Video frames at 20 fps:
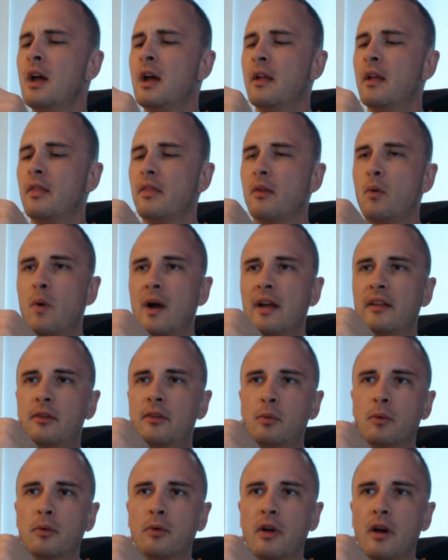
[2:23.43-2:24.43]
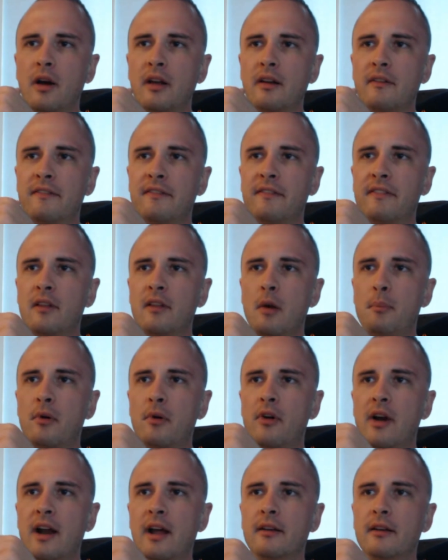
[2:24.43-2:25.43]
the weights will kind of flop
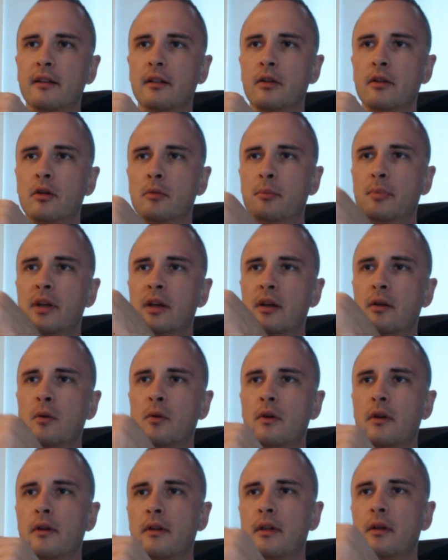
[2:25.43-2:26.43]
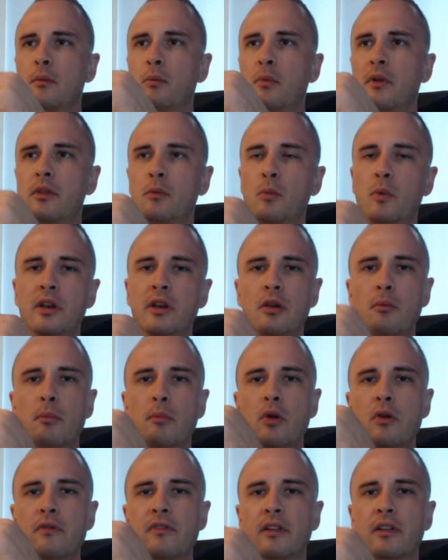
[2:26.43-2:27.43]
around a little bit when you're
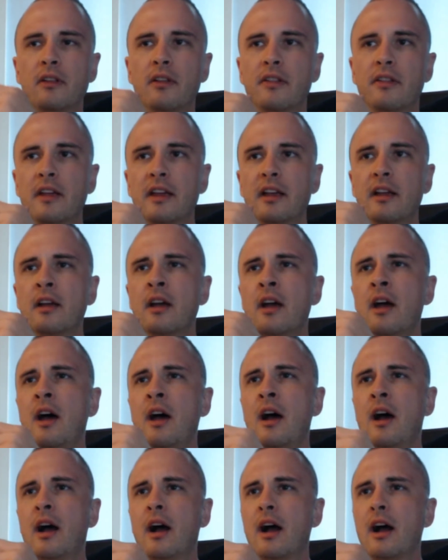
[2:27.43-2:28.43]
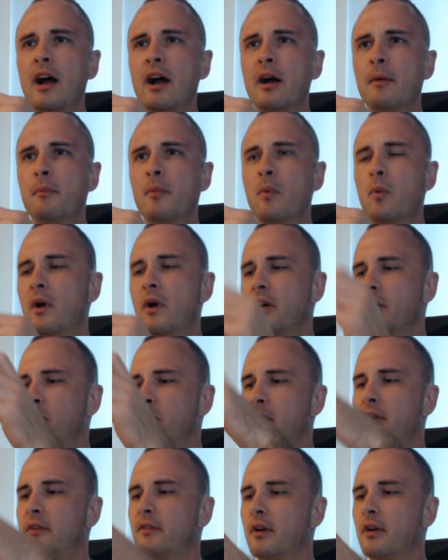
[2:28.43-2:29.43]
moving the thing. Whereas
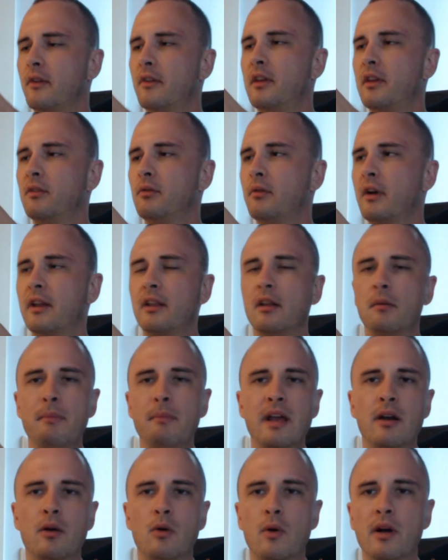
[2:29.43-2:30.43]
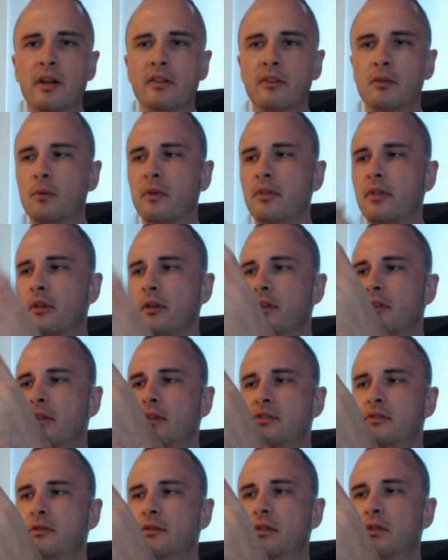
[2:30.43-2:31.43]
when you've got these regular metal ones with
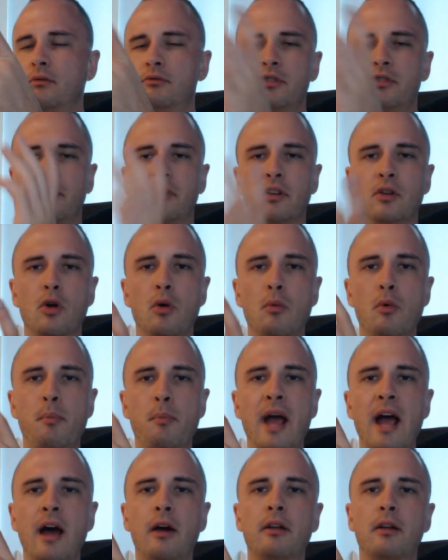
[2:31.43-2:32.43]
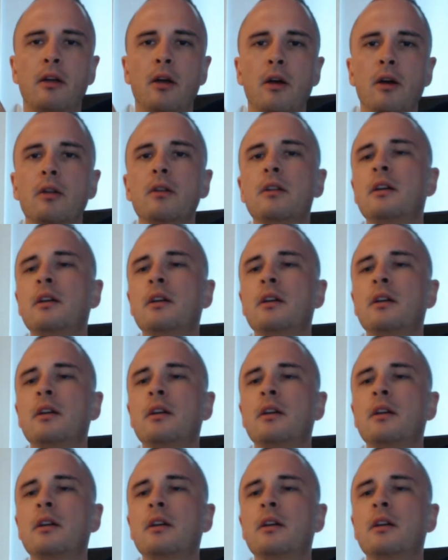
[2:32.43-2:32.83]
just a normal powder coat,